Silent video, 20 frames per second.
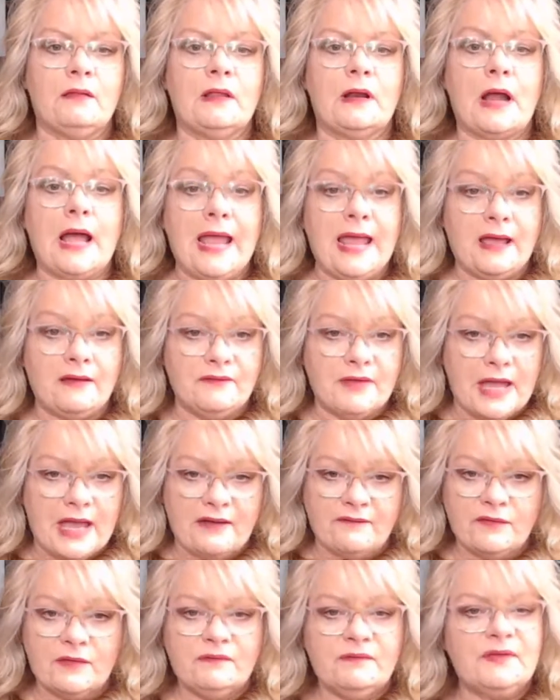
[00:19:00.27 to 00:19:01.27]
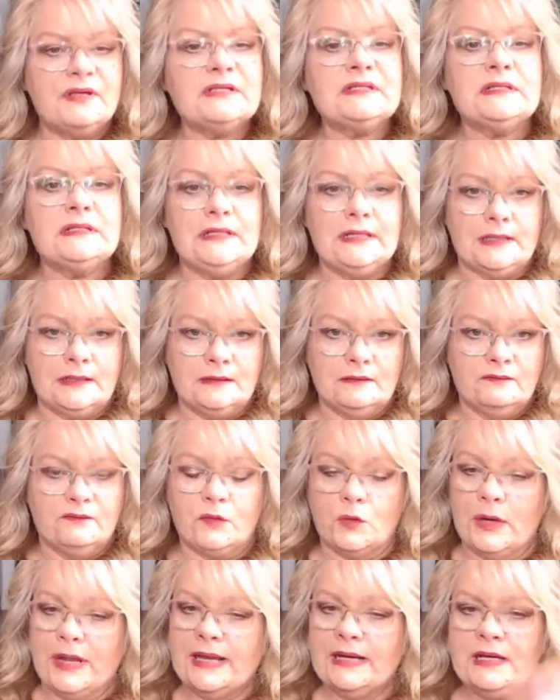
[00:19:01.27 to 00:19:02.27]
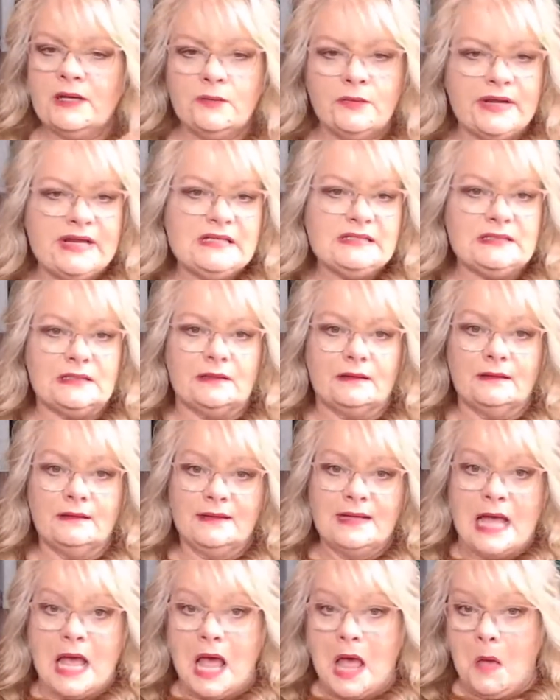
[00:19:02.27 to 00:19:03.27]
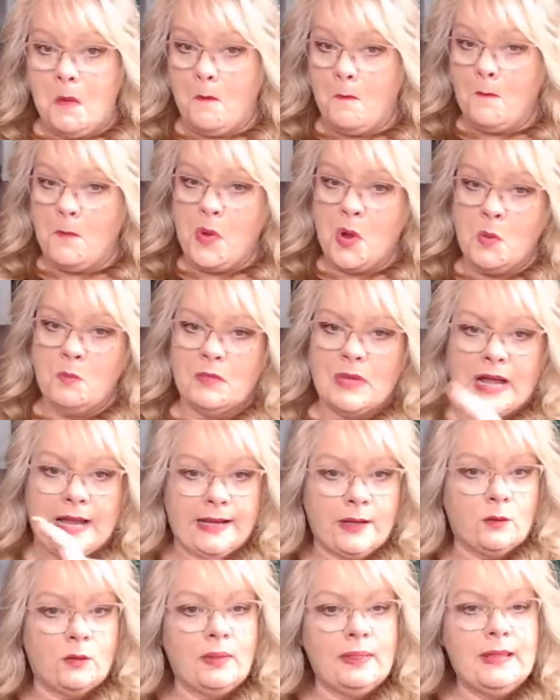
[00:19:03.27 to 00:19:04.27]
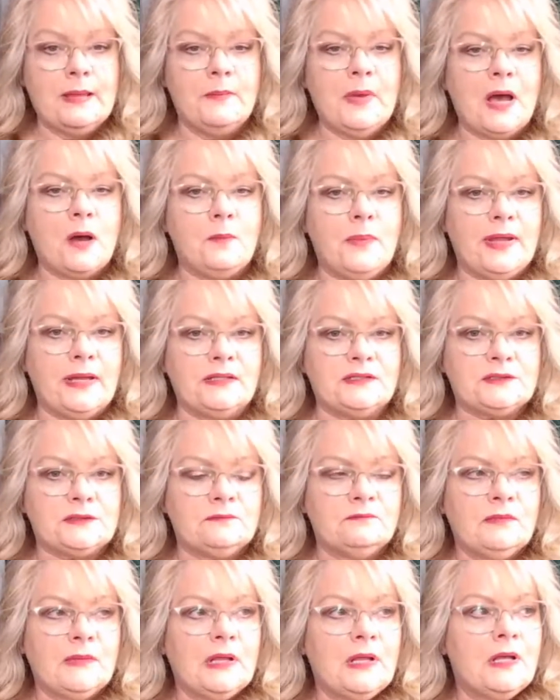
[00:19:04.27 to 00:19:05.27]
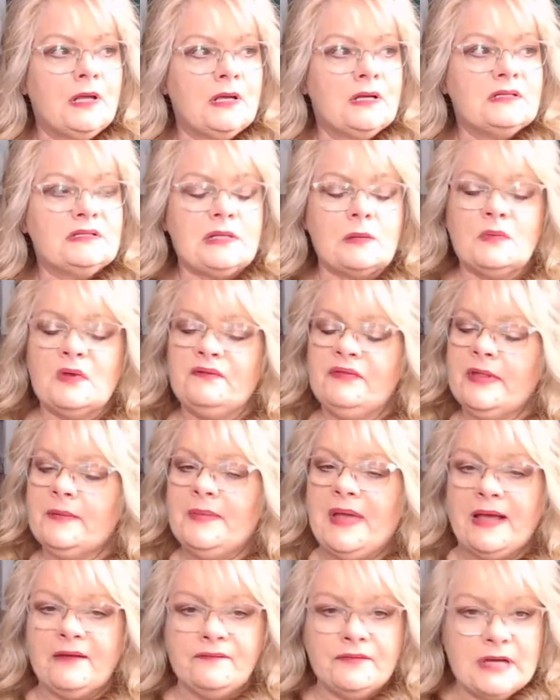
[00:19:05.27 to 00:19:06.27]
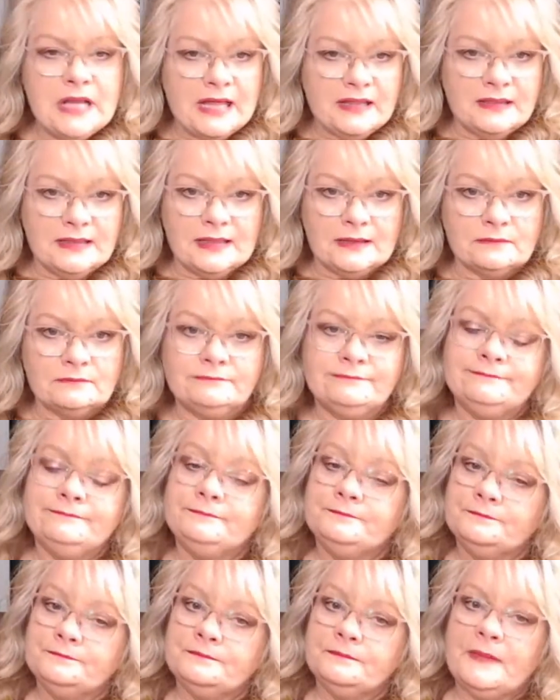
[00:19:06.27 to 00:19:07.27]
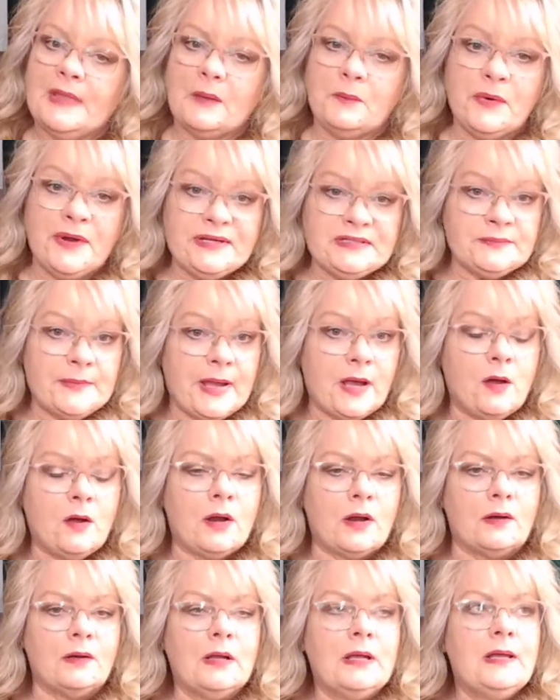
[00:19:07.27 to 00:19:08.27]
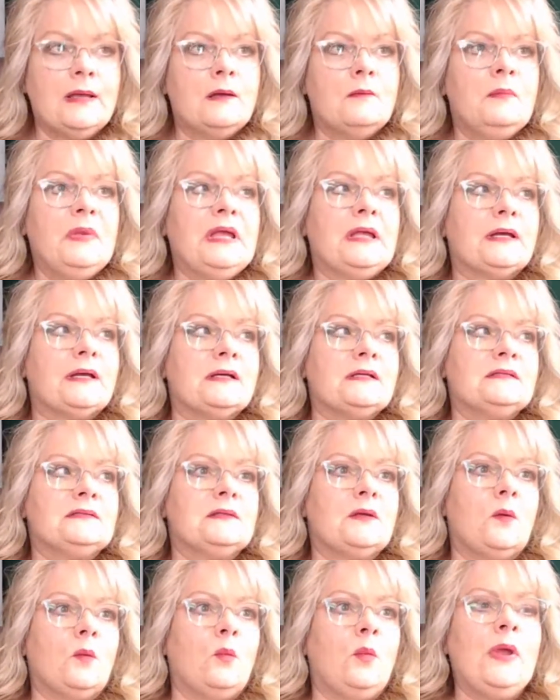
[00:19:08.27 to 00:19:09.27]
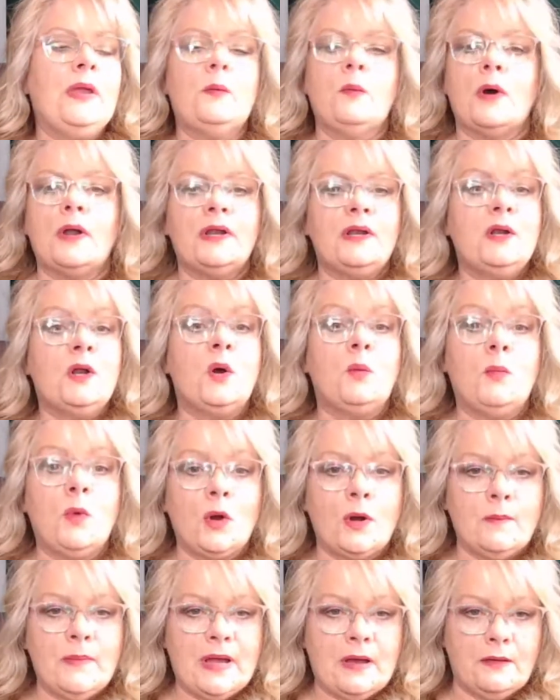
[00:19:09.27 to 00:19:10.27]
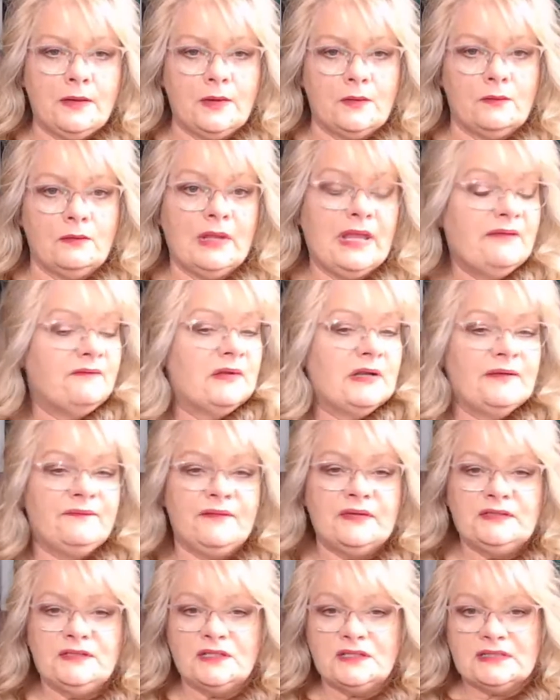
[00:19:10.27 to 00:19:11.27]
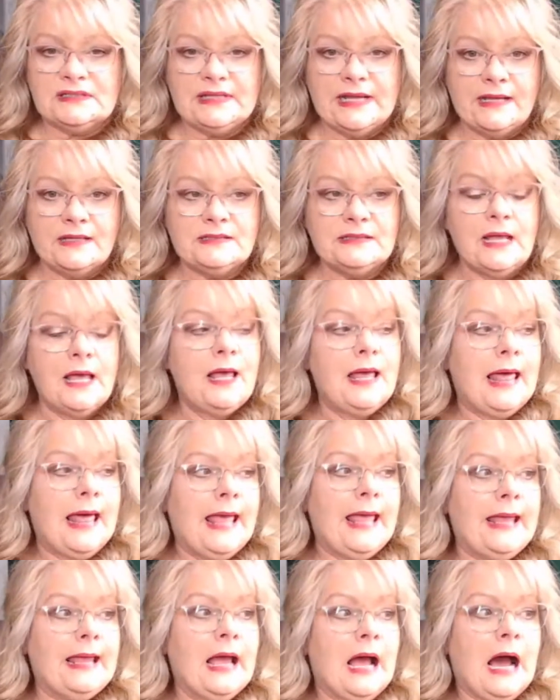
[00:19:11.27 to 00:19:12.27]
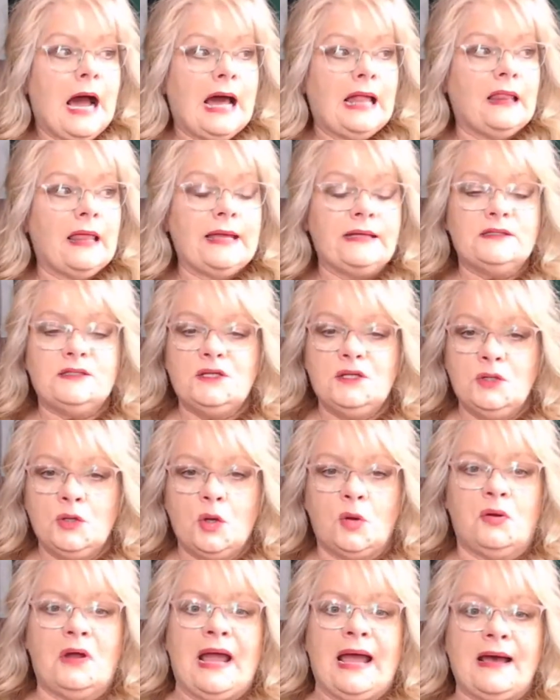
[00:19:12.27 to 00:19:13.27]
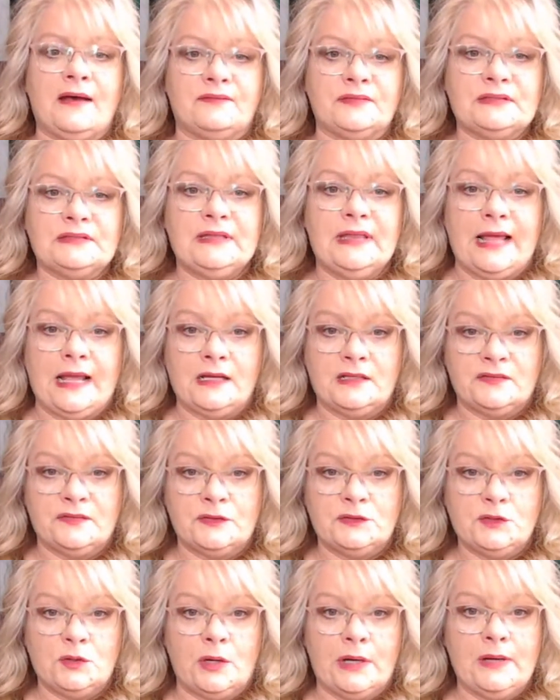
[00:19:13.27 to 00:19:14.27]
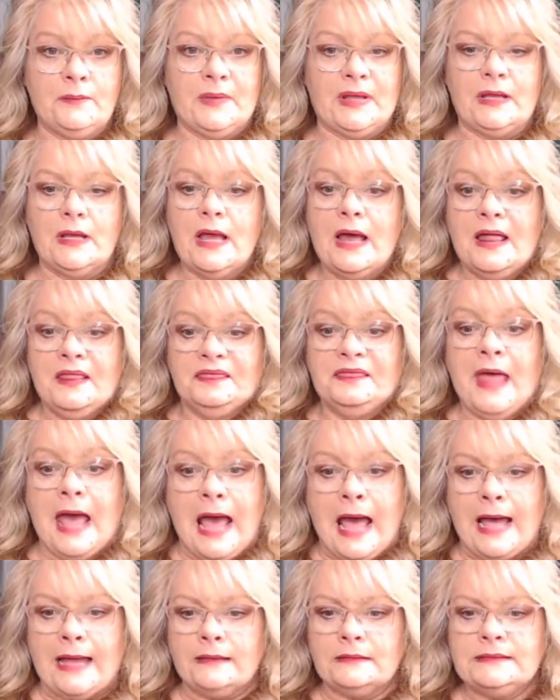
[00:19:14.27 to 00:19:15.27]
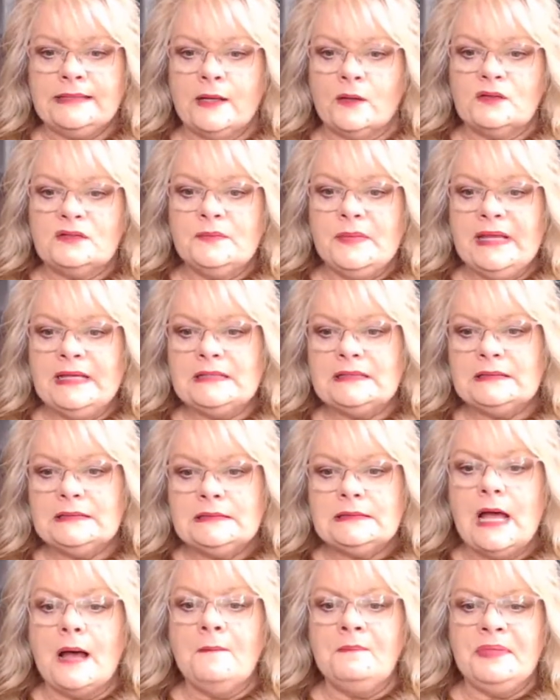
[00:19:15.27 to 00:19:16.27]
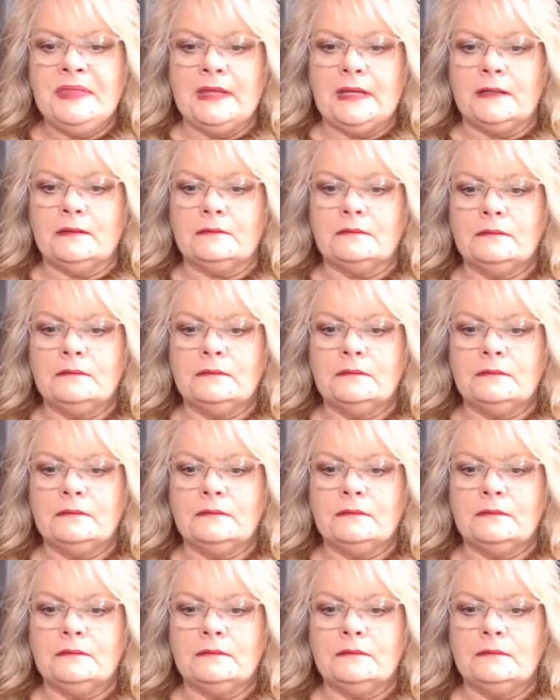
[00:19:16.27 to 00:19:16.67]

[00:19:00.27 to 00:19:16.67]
that I have ever visited for any reason, I go to the about page. Some of them have nothing. That breaks my heart because we want to know more about you. Even if it just says, hey, I like to do crafts. Thanks for joining me. That tells me something.